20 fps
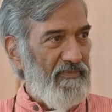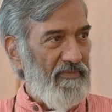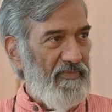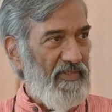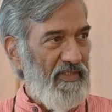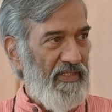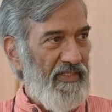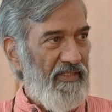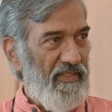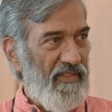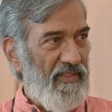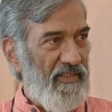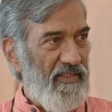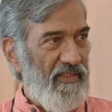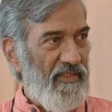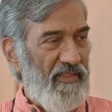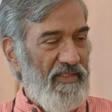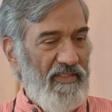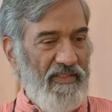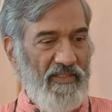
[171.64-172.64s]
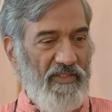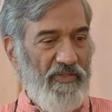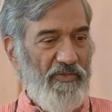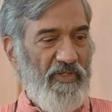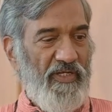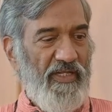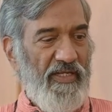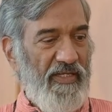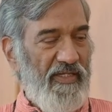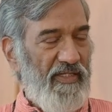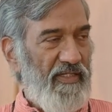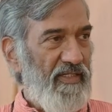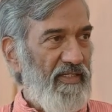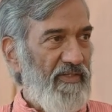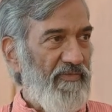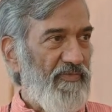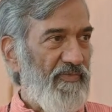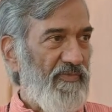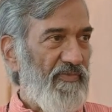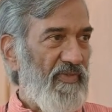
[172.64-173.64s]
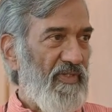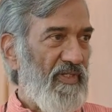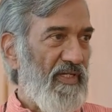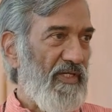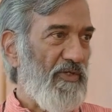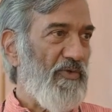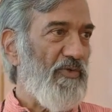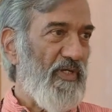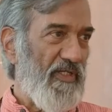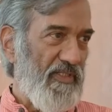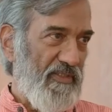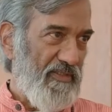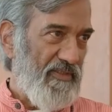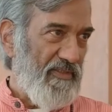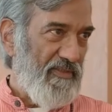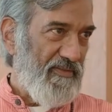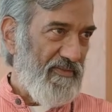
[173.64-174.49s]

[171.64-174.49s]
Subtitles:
Right, you take Nakula,